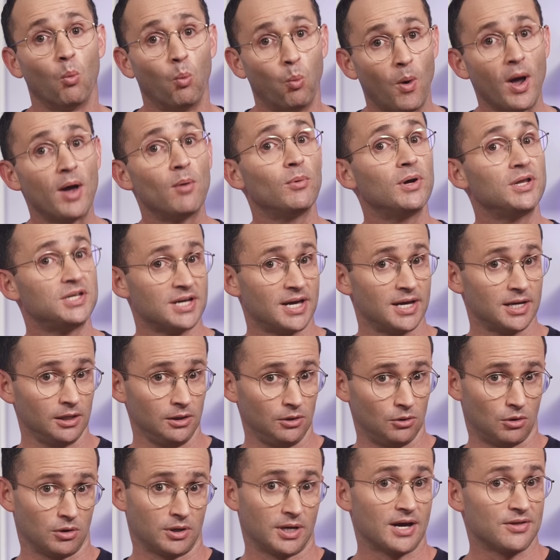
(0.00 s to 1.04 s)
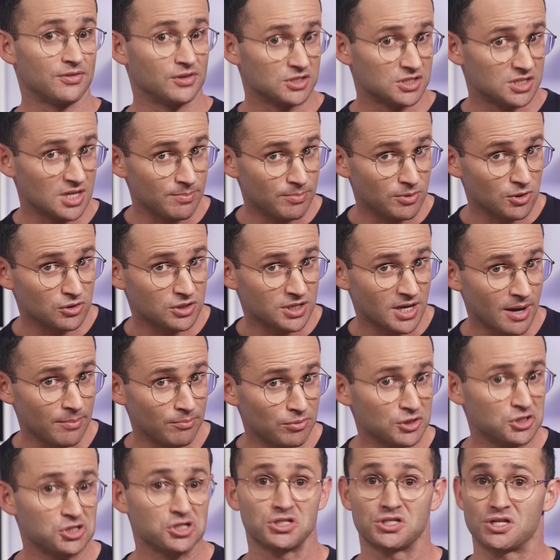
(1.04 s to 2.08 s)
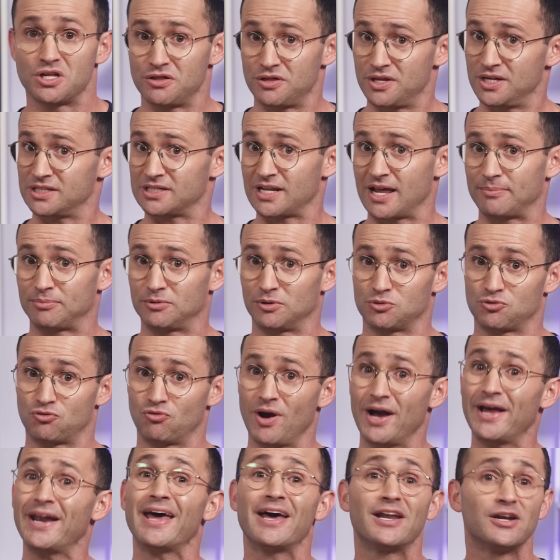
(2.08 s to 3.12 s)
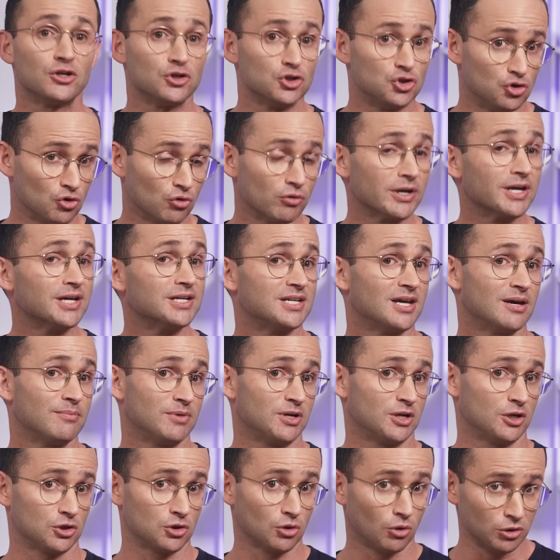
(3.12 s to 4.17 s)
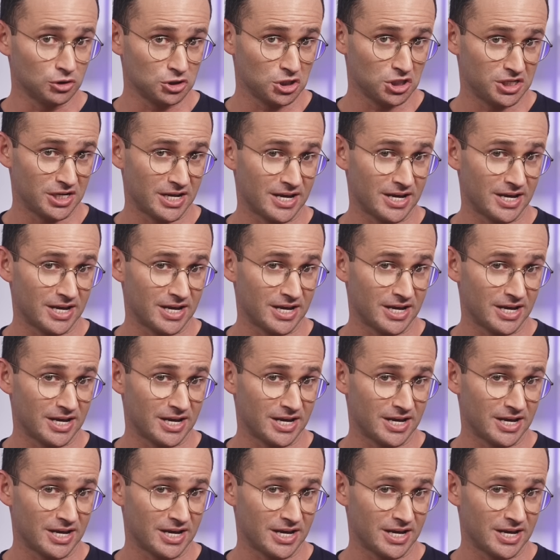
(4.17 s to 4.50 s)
When we take a look at the C P U temperatures that these laptops ran at during a ten minute torture